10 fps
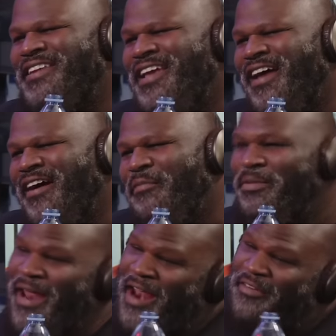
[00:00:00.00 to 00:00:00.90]
at all. But
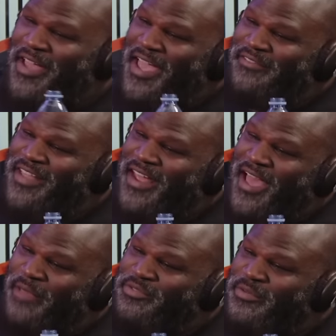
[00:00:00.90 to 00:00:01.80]
I don't have that
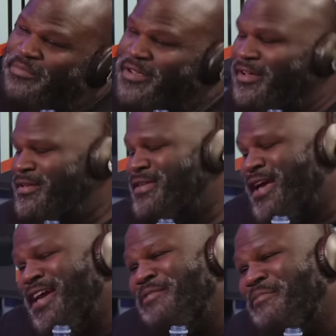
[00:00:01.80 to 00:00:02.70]
option because I
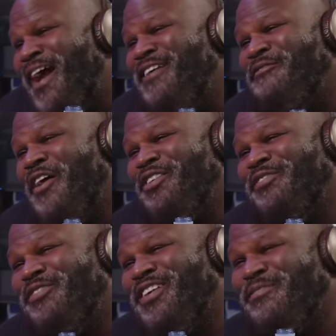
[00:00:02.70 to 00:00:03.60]
got a microphone in
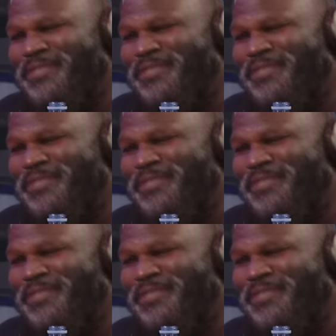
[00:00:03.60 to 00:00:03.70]
front of me.